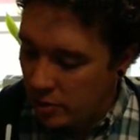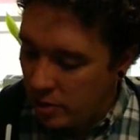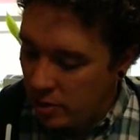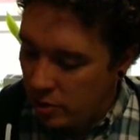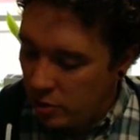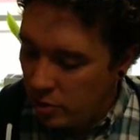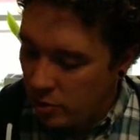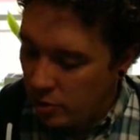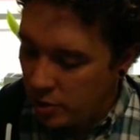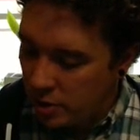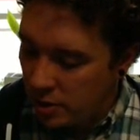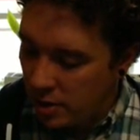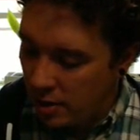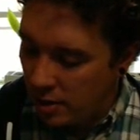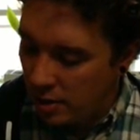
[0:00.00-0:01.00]
You'll just
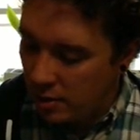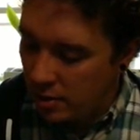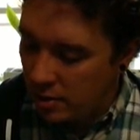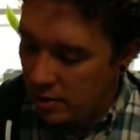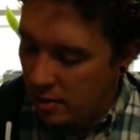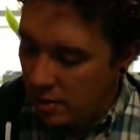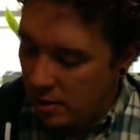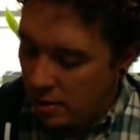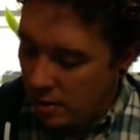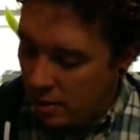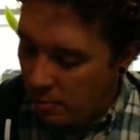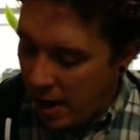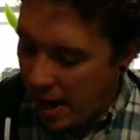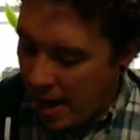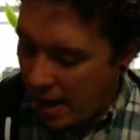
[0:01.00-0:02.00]
hit the
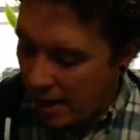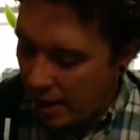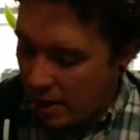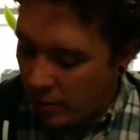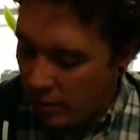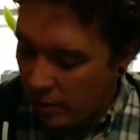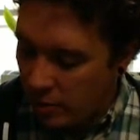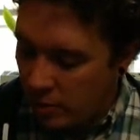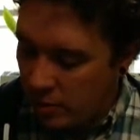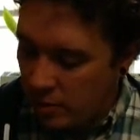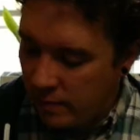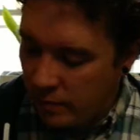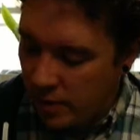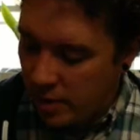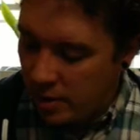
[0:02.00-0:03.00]
back arrow,
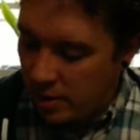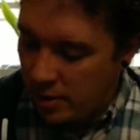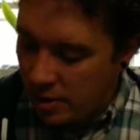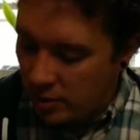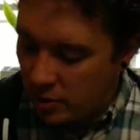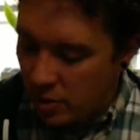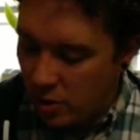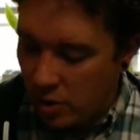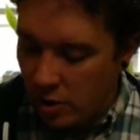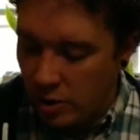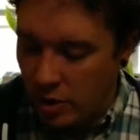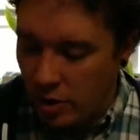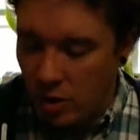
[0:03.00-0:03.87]
discard all